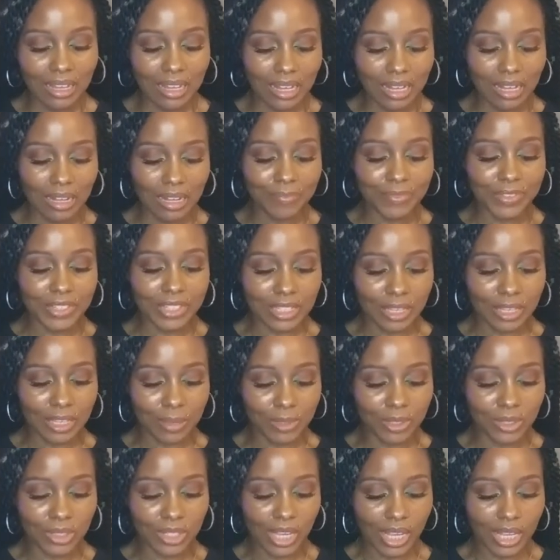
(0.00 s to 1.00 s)
the
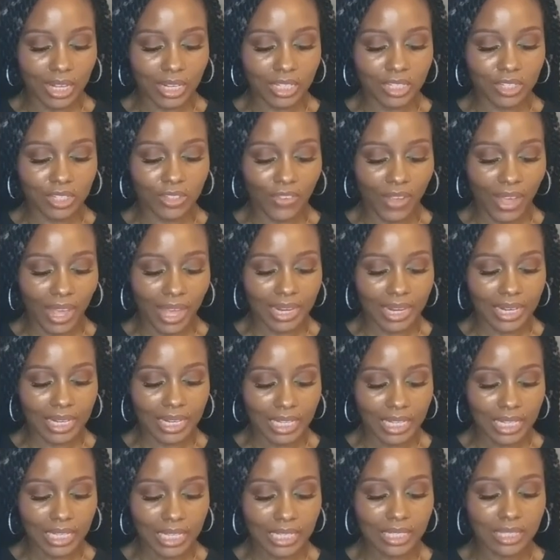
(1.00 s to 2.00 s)
subcutaneous fat
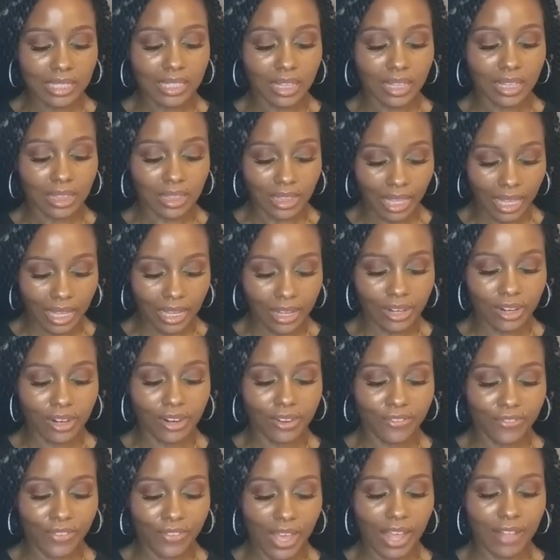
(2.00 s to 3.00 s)
is the
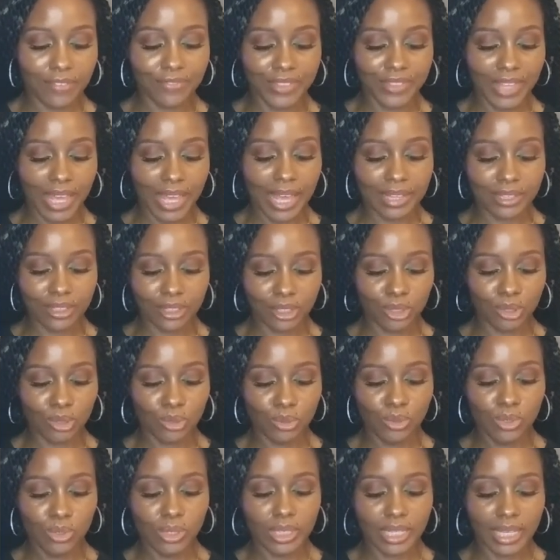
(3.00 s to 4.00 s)
layer of fat that
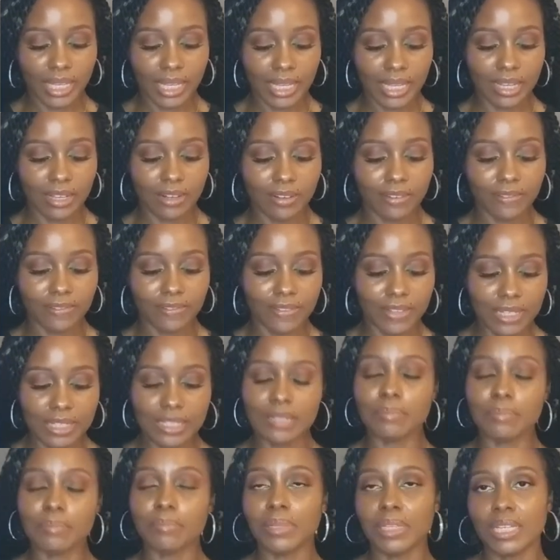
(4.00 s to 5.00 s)
you can
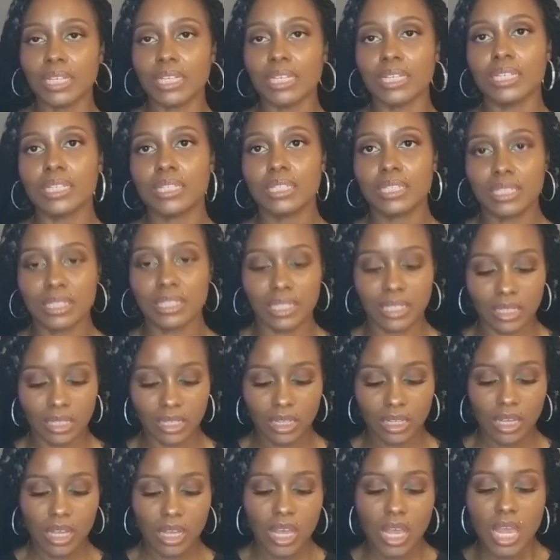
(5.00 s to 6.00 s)
visibly see,
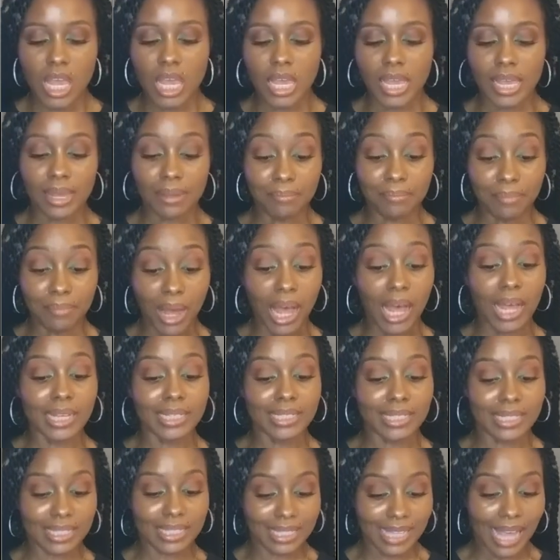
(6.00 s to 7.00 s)
and
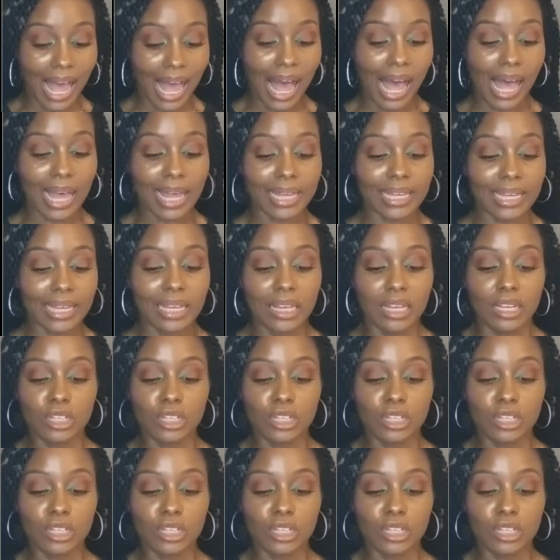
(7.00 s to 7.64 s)
mine's is high.